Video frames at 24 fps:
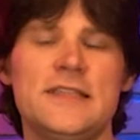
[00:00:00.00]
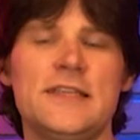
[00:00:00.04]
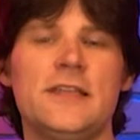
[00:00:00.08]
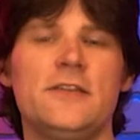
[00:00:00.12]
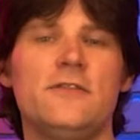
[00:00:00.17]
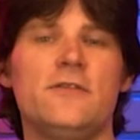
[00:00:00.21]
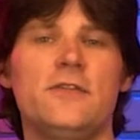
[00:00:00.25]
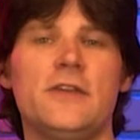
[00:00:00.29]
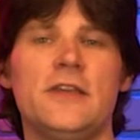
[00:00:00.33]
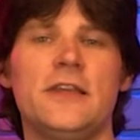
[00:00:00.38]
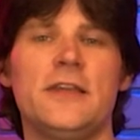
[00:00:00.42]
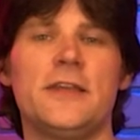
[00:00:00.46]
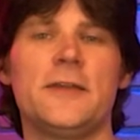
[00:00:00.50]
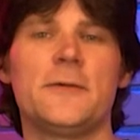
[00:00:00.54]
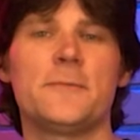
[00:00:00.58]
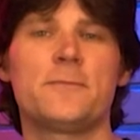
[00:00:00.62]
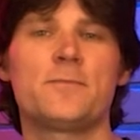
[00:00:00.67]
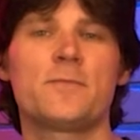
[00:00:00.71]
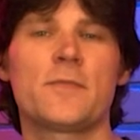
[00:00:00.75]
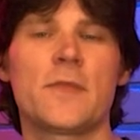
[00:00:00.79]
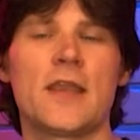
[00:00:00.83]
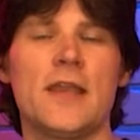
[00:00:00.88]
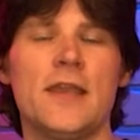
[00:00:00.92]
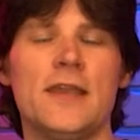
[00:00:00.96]

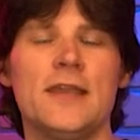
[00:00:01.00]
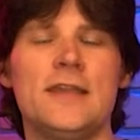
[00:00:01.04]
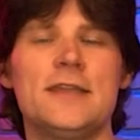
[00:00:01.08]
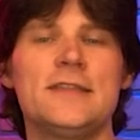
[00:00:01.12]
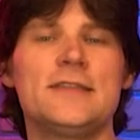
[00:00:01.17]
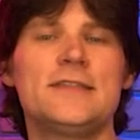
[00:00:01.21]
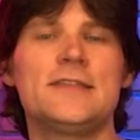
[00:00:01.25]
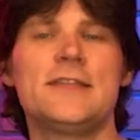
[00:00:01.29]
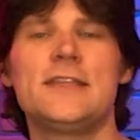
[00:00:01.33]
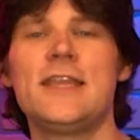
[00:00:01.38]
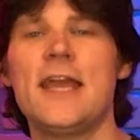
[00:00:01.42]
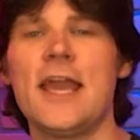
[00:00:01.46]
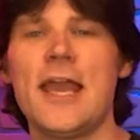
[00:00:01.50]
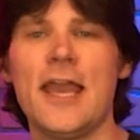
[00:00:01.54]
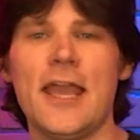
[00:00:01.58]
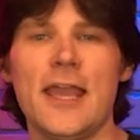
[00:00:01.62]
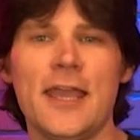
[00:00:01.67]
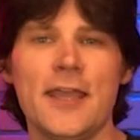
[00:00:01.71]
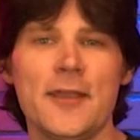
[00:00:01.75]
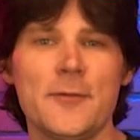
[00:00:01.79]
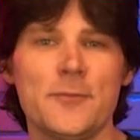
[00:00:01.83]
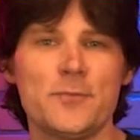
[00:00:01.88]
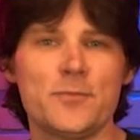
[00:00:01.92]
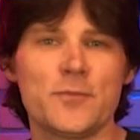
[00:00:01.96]
TV.
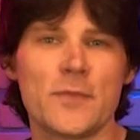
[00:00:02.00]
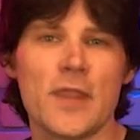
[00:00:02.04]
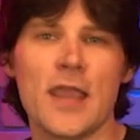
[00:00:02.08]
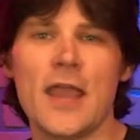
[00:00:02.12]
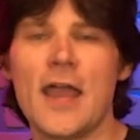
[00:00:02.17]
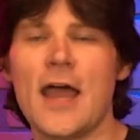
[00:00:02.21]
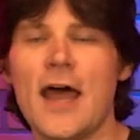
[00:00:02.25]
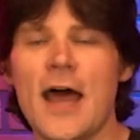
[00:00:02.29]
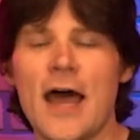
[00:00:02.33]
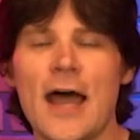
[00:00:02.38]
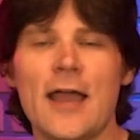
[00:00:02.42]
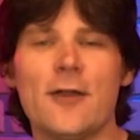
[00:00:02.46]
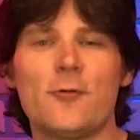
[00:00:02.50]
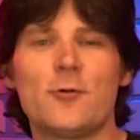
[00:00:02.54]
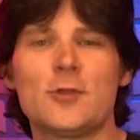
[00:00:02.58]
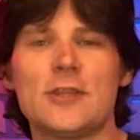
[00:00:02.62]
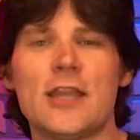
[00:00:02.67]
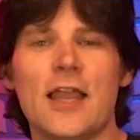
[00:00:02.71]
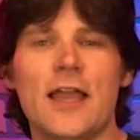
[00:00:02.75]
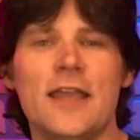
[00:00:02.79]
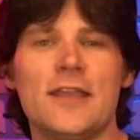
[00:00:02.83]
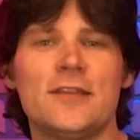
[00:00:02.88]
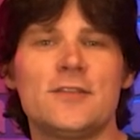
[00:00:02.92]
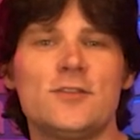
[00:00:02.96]
Today, I
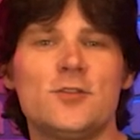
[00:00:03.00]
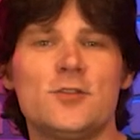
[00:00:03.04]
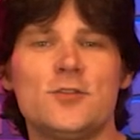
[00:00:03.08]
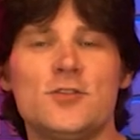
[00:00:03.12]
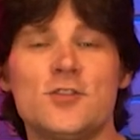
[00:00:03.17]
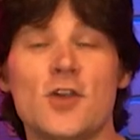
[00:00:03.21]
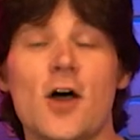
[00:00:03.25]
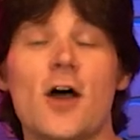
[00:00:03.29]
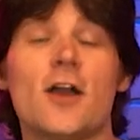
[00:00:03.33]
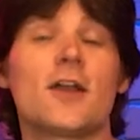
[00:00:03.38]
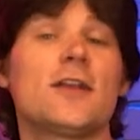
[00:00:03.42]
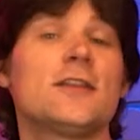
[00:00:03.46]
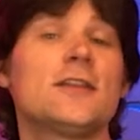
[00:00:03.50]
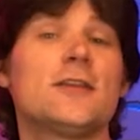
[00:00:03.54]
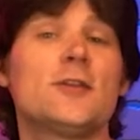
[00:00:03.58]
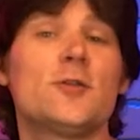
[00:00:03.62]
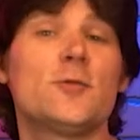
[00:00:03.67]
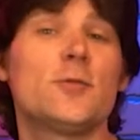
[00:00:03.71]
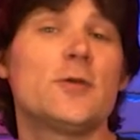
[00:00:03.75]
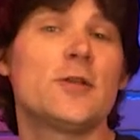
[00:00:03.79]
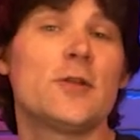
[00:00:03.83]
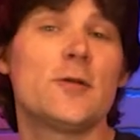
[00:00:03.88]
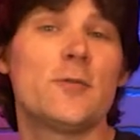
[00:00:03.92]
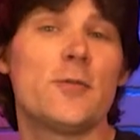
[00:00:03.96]
would like to talk a
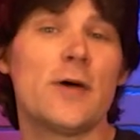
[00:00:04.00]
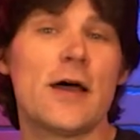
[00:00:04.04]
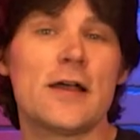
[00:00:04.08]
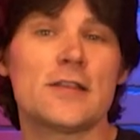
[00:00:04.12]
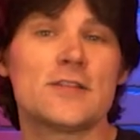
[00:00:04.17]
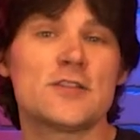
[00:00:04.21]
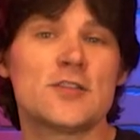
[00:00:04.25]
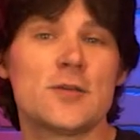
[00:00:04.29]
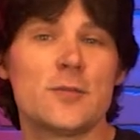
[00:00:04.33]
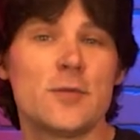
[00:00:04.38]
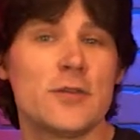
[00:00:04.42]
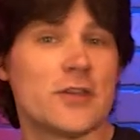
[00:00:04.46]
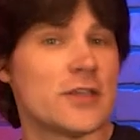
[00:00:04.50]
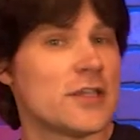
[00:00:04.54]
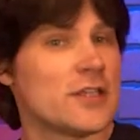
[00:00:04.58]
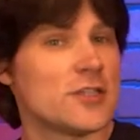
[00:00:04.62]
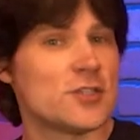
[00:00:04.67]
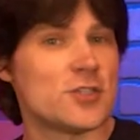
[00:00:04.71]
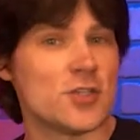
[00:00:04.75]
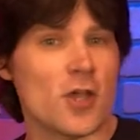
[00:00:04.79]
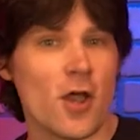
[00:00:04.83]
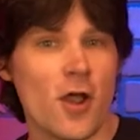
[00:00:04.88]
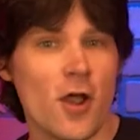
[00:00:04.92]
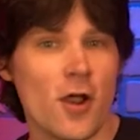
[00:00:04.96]
little bit about some of the
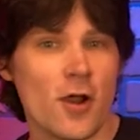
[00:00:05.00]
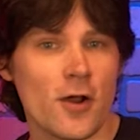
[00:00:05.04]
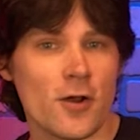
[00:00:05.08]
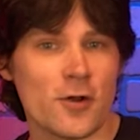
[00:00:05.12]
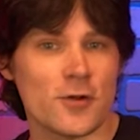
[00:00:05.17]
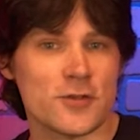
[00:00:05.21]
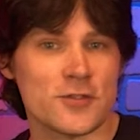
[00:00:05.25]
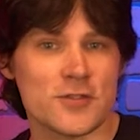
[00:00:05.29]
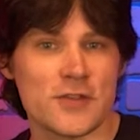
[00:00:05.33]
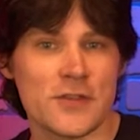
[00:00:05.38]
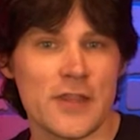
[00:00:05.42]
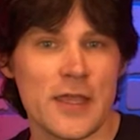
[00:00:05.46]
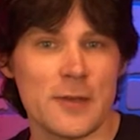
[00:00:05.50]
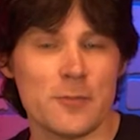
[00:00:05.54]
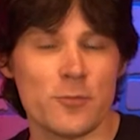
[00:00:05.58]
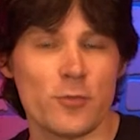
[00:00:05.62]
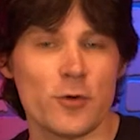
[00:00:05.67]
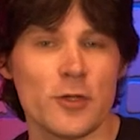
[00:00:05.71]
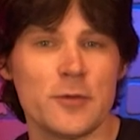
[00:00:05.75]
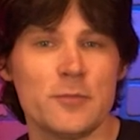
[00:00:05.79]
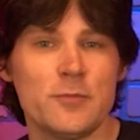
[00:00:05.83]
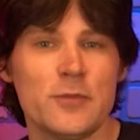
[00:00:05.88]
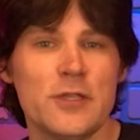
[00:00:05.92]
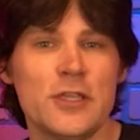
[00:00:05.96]
guitars that
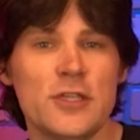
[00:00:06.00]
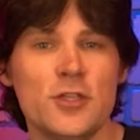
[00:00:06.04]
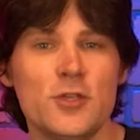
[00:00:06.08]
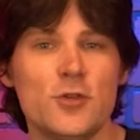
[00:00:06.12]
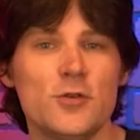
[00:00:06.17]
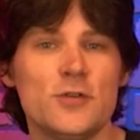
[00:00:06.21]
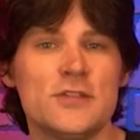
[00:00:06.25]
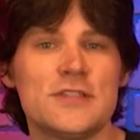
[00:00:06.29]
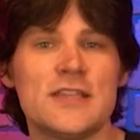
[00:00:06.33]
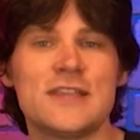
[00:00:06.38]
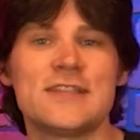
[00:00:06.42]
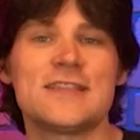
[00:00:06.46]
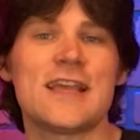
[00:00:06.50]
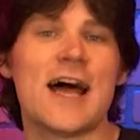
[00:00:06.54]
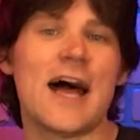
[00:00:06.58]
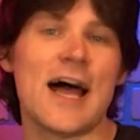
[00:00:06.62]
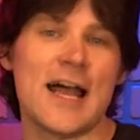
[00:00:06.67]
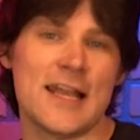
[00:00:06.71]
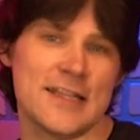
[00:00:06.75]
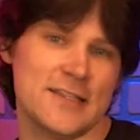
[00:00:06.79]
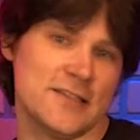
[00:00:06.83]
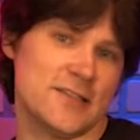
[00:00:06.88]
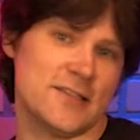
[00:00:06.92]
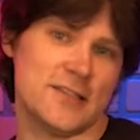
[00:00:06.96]
Britbeat uses
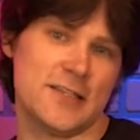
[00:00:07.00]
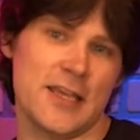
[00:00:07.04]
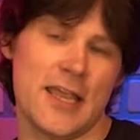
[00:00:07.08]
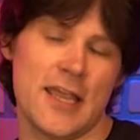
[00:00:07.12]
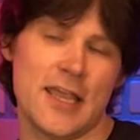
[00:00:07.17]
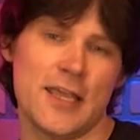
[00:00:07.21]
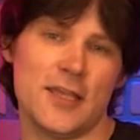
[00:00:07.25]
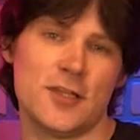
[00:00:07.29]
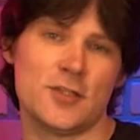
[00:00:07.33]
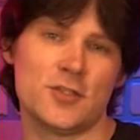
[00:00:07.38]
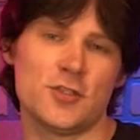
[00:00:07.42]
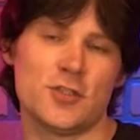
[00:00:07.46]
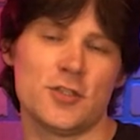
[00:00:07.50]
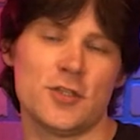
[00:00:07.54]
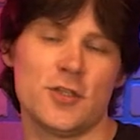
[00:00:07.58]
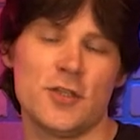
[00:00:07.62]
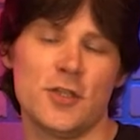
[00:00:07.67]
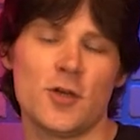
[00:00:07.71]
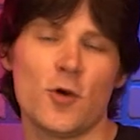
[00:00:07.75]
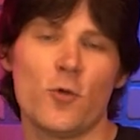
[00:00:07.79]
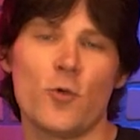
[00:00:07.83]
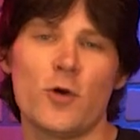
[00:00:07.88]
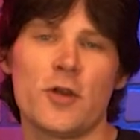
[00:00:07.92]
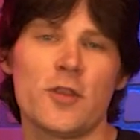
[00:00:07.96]
on stage.
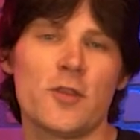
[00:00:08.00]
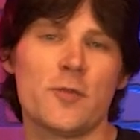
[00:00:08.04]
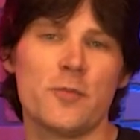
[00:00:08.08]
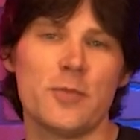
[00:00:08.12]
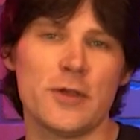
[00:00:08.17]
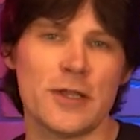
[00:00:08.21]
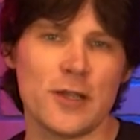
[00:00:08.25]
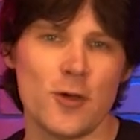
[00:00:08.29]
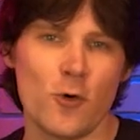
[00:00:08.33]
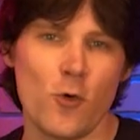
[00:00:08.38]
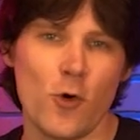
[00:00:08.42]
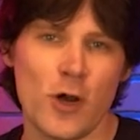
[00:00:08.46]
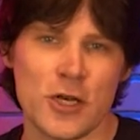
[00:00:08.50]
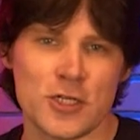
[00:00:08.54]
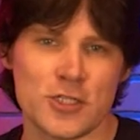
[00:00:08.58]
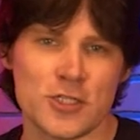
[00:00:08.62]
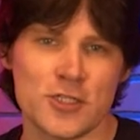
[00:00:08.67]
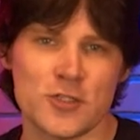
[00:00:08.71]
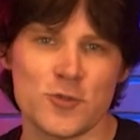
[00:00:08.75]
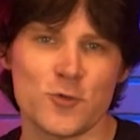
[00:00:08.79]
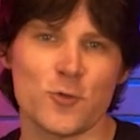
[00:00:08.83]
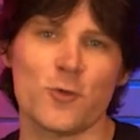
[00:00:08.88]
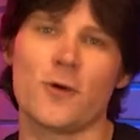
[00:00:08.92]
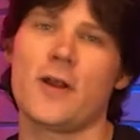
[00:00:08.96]
You know, one of the big
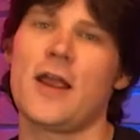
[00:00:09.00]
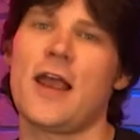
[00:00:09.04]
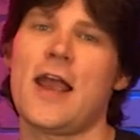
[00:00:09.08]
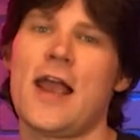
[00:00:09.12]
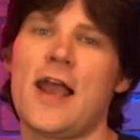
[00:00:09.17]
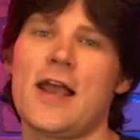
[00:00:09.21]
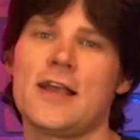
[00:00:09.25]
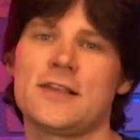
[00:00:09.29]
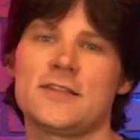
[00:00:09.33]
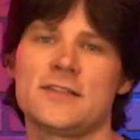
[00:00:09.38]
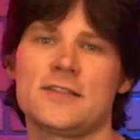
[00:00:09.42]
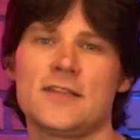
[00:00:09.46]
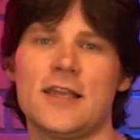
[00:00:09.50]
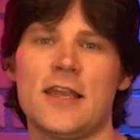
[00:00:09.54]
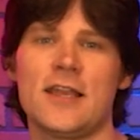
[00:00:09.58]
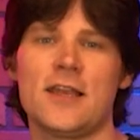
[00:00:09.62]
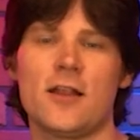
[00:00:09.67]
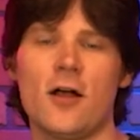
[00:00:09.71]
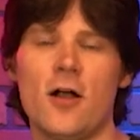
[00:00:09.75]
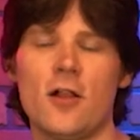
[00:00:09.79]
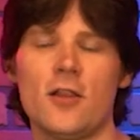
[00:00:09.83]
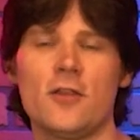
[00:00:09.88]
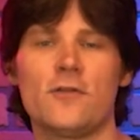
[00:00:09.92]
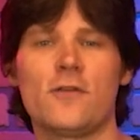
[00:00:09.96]
questions we're asked at
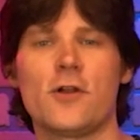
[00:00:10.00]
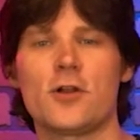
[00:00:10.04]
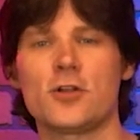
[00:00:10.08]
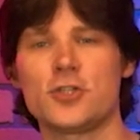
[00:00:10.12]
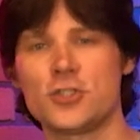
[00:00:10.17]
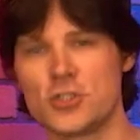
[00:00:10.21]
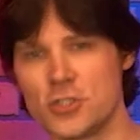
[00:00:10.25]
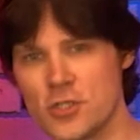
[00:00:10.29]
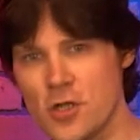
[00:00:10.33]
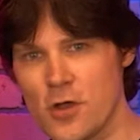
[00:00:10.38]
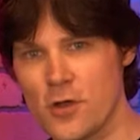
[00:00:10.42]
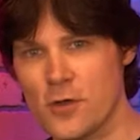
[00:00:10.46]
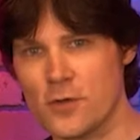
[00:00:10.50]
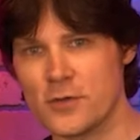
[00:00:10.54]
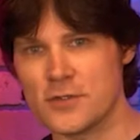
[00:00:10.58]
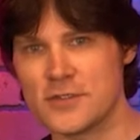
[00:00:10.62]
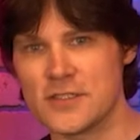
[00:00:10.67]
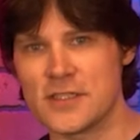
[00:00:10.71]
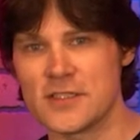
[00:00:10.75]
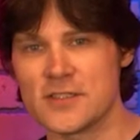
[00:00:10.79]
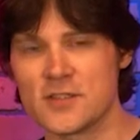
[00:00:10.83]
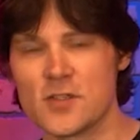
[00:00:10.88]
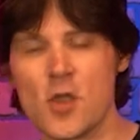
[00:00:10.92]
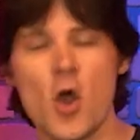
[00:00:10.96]
all of our
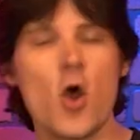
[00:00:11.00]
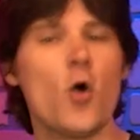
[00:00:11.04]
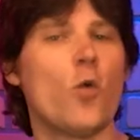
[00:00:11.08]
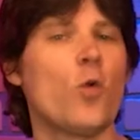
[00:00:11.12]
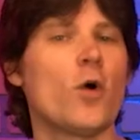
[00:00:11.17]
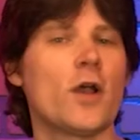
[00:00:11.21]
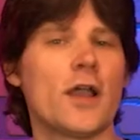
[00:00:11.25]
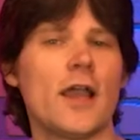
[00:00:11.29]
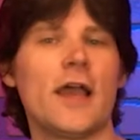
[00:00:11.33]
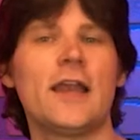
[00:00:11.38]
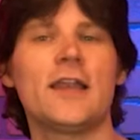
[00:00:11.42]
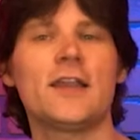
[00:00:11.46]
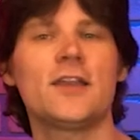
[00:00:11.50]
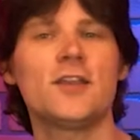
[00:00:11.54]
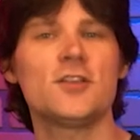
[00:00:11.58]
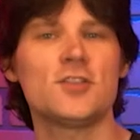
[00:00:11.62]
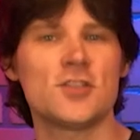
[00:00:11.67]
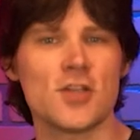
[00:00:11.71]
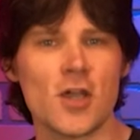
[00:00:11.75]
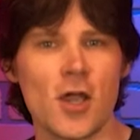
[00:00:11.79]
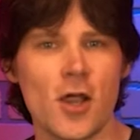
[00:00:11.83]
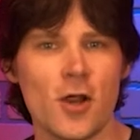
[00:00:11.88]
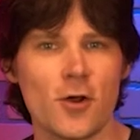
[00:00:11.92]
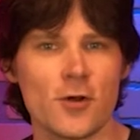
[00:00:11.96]
shows is, what kind of
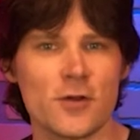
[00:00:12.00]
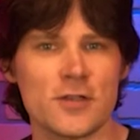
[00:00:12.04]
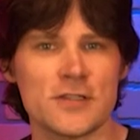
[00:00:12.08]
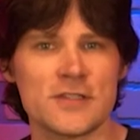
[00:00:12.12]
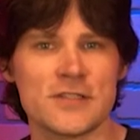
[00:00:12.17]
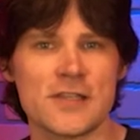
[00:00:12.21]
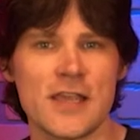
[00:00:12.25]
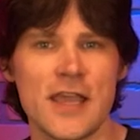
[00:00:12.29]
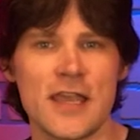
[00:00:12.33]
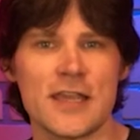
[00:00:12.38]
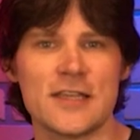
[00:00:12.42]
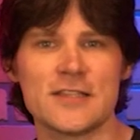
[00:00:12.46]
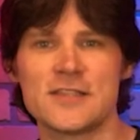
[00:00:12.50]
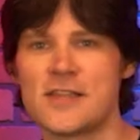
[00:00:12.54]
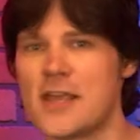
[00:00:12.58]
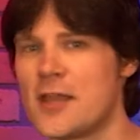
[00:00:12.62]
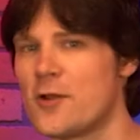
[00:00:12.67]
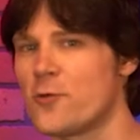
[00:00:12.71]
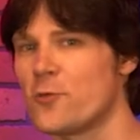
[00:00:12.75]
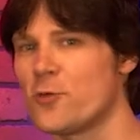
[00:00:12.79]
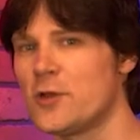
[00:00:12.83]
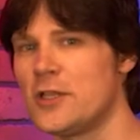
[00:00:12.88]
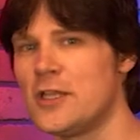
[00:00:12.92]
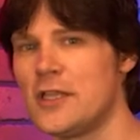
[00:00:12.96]
guitar is that? Is
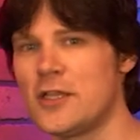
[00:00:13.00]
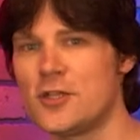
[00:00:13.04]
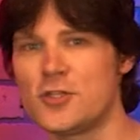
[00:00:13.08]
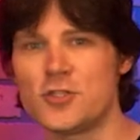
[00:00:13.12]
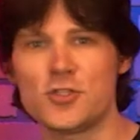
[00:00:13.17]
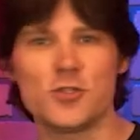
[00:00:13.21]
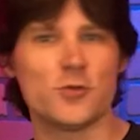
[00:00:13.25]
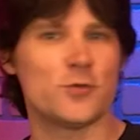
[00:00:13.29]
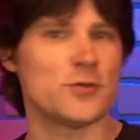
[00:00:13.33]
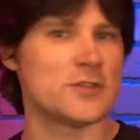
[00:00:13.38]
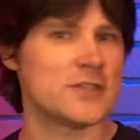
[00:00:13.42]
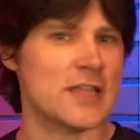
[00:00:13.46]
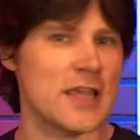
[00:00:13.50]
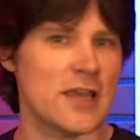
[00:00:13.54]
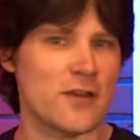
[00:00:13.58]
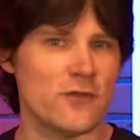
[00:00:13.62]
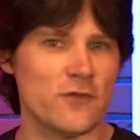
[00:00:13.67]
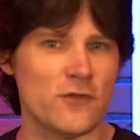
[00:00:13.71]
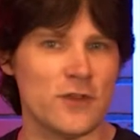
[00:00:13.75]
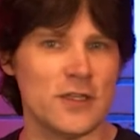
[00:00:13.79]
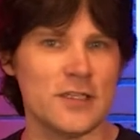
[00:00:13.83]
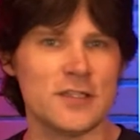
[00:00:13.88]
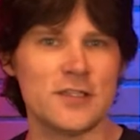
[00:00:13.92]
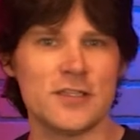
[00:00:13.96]
that a reissue? Is that a
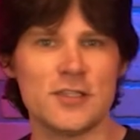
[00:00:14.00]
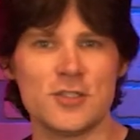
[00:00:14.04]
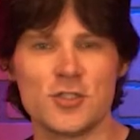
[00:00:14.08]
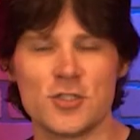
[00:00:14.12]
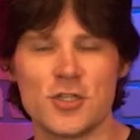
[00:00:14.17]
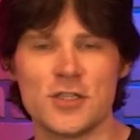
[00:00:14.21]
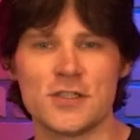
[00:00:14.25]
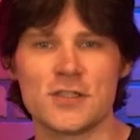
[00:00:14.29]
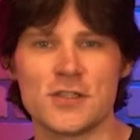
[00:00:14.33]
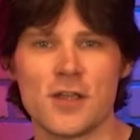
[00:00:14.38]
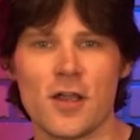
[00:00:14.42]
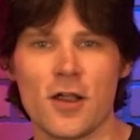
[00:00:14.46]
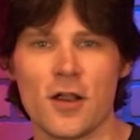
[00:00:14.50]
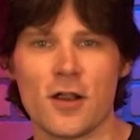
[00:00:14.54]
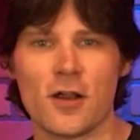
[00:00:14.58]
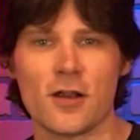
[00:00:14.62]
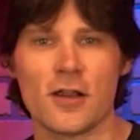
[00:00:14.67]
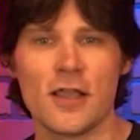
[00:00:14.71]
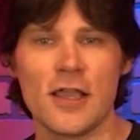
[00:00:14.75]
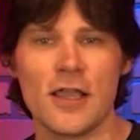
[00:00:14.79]
vintage guitar?